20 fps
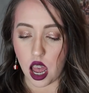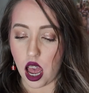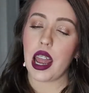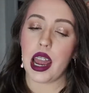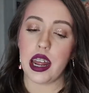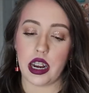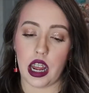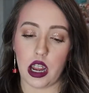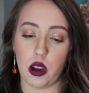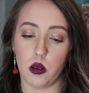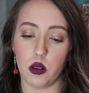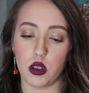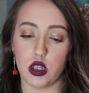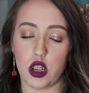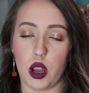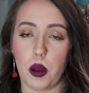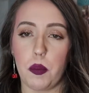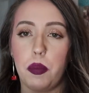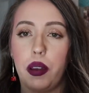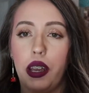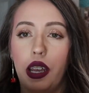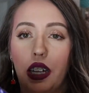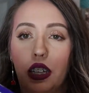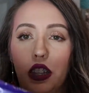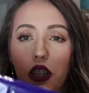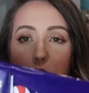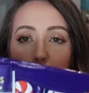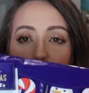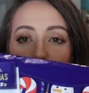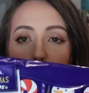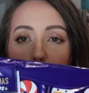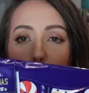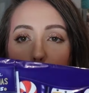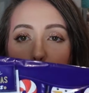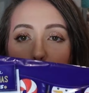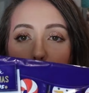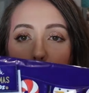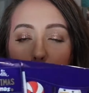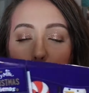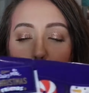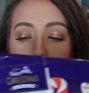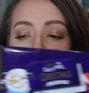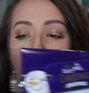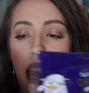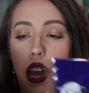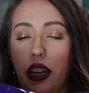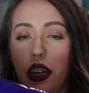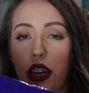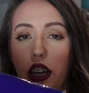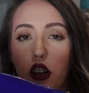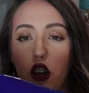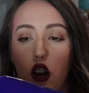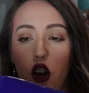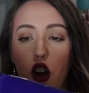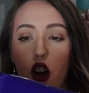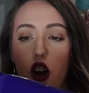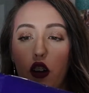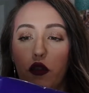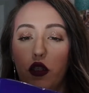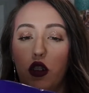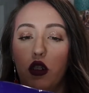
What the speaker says: And I also picked them up a packet of